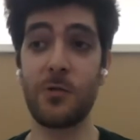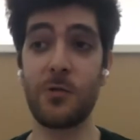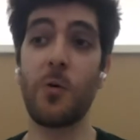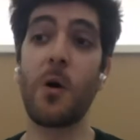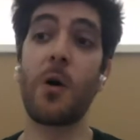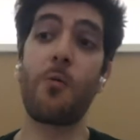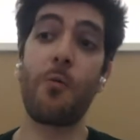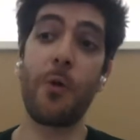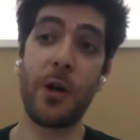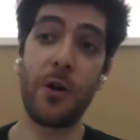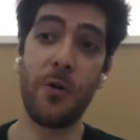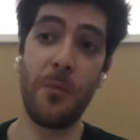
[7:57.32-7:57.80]

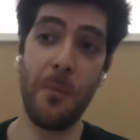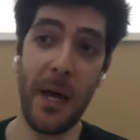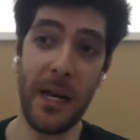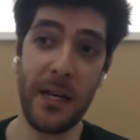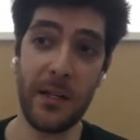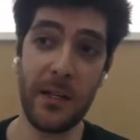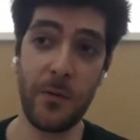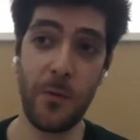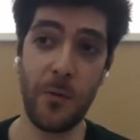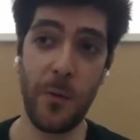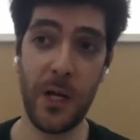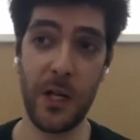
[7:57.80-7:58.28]
or at least
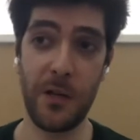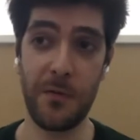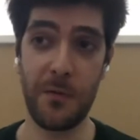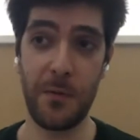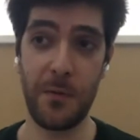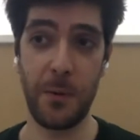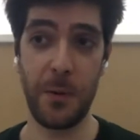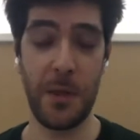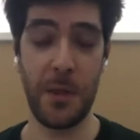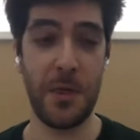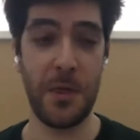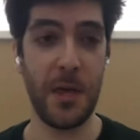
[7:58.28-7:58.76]
one
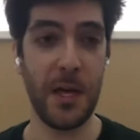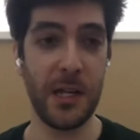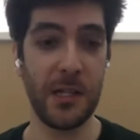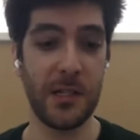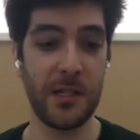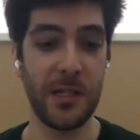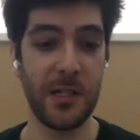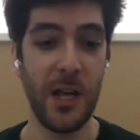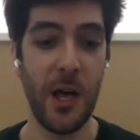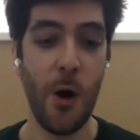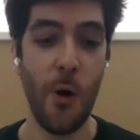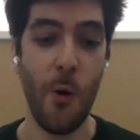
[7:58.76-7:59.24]
recommended way of
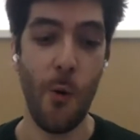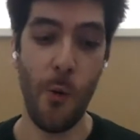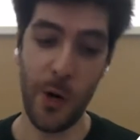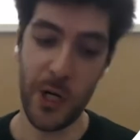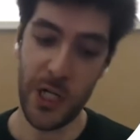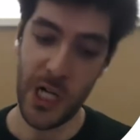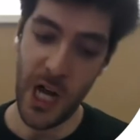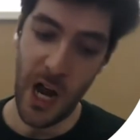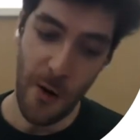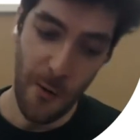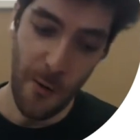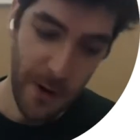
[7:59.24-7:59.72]
doing
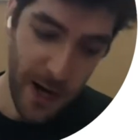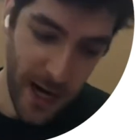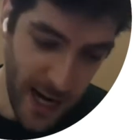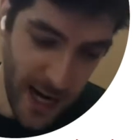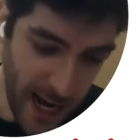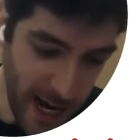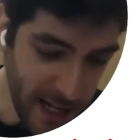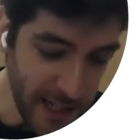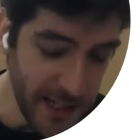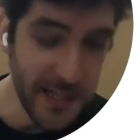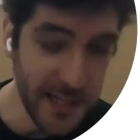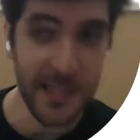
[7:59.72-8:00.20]
things,
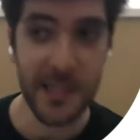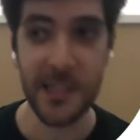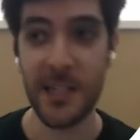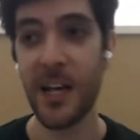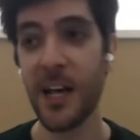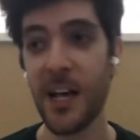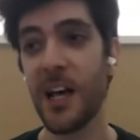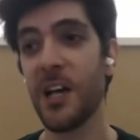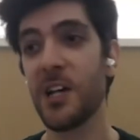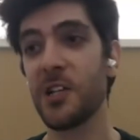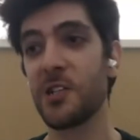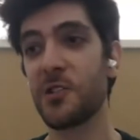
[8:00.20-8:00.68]
which I
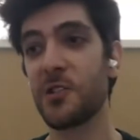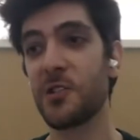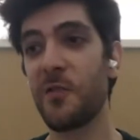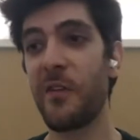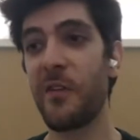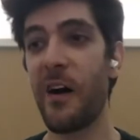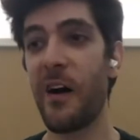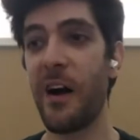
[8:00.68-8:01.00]
realize